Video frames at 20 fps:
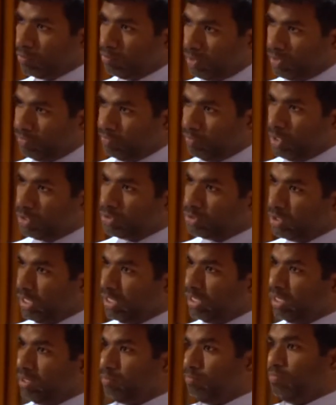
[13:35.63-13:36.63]
but
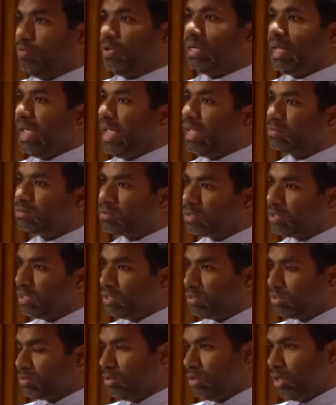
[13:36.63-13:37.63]
fortunately for cancer, it's